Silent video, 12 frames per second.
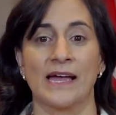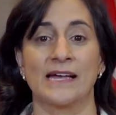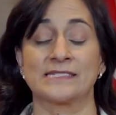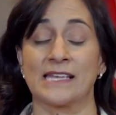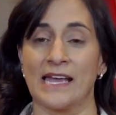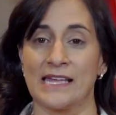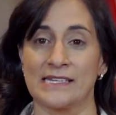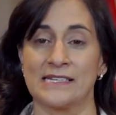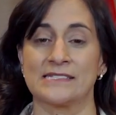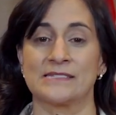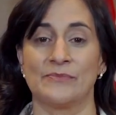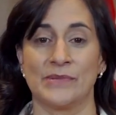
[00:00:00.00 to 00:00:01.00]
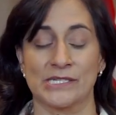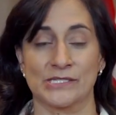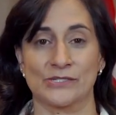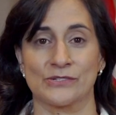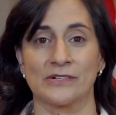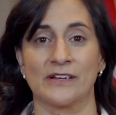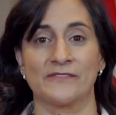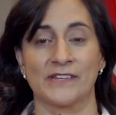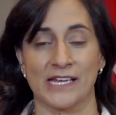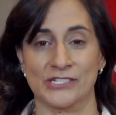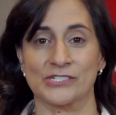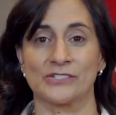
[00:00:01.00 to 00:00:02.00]
as Canada's Minister of
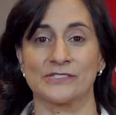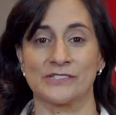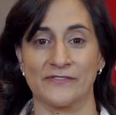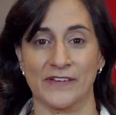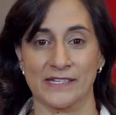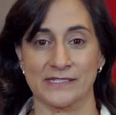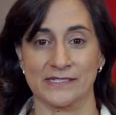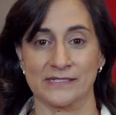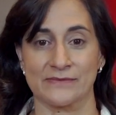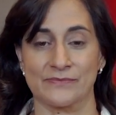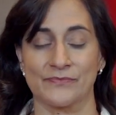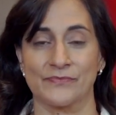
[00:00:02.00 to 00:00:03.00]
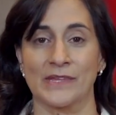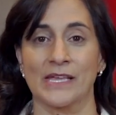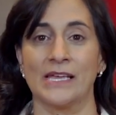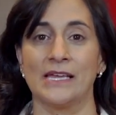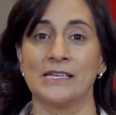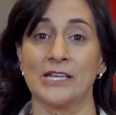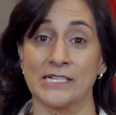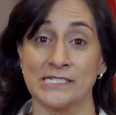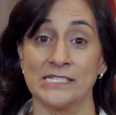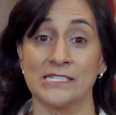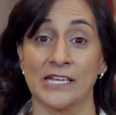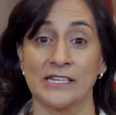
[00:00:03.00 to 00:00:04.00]
National Defense. In
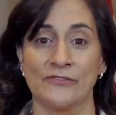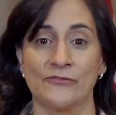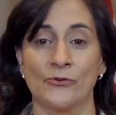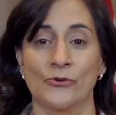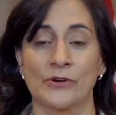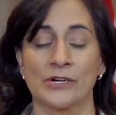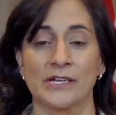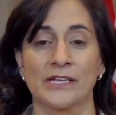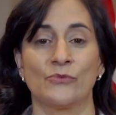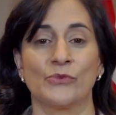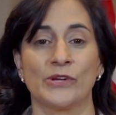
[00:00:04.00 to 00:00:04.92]
1994, in